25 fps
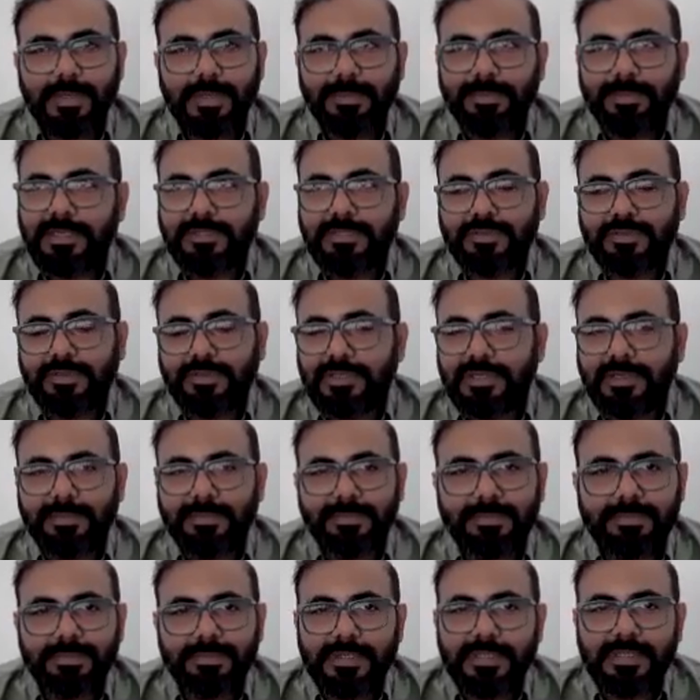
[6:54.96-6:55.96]
people showing
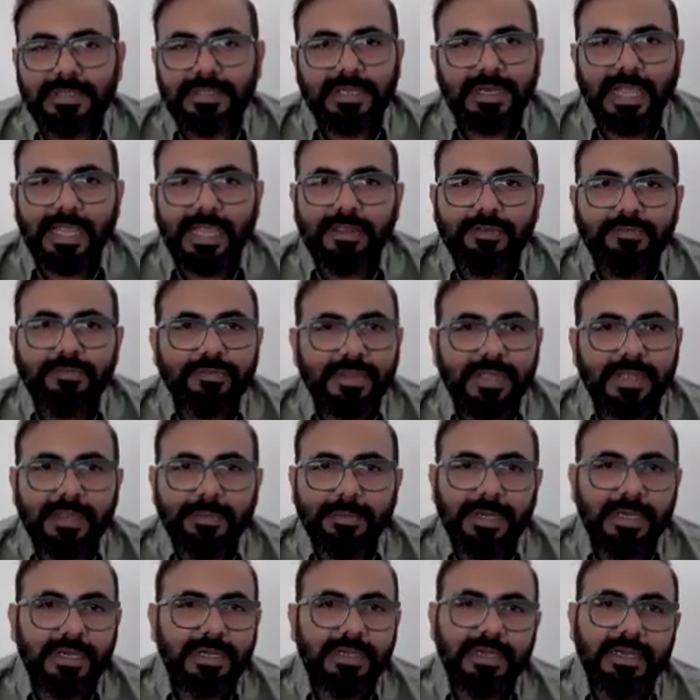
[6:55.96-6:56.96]
up in the live
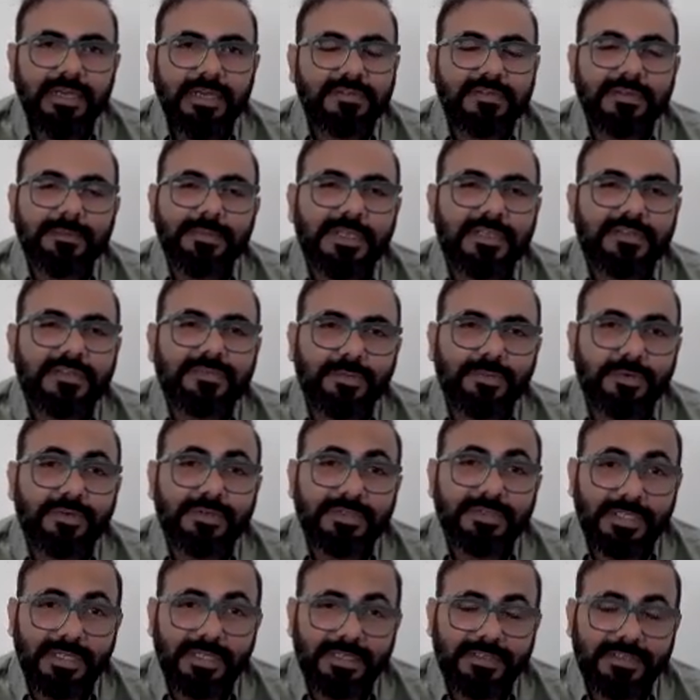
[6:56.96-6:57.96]
game. It's a big
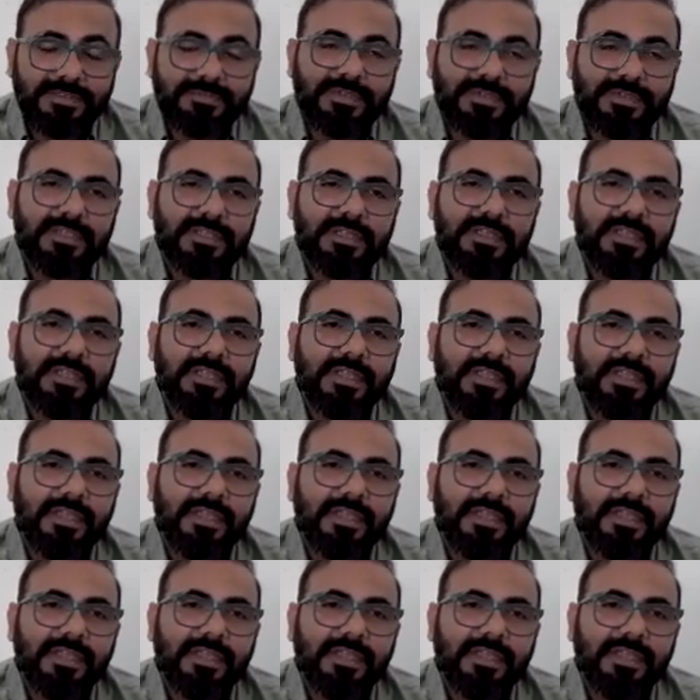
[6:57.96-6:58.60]
sport there as well.